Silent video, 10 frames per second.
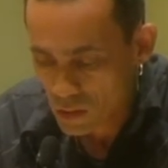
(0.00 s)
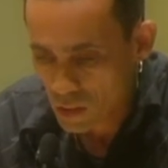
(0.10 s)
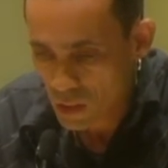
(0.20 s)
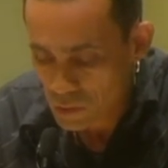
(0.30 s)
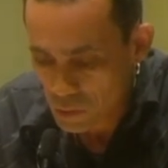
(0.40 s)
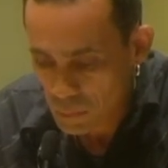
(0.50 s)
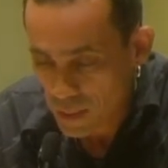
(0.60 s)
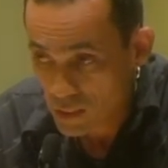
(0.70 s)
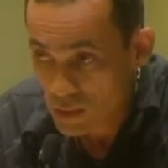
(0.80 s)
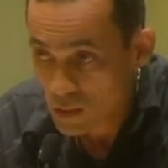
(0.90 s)
our
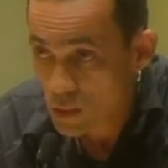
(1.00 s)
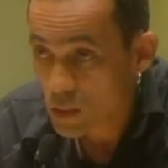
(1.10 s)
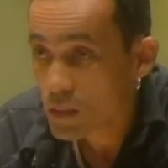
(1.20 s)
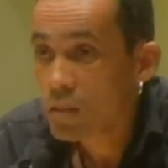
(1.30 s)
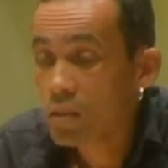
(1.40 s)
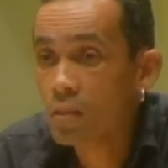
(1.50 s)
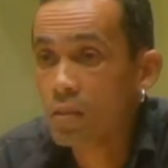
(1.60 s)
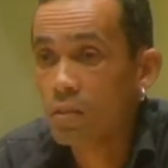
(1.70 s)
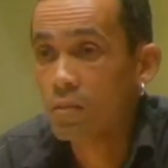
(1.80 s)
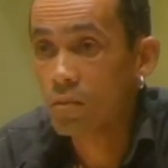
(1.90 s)
humanity
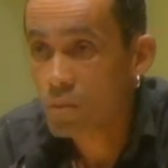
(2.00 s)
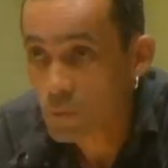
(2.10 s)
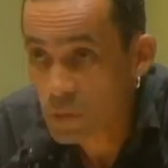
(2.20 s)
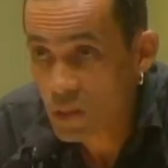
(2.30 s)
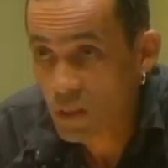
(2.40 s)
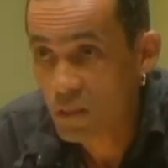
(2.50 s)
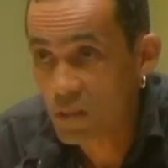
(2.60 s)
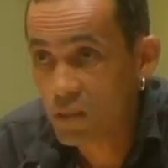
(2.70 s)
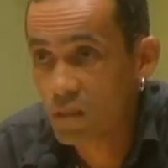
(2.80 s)
to each other.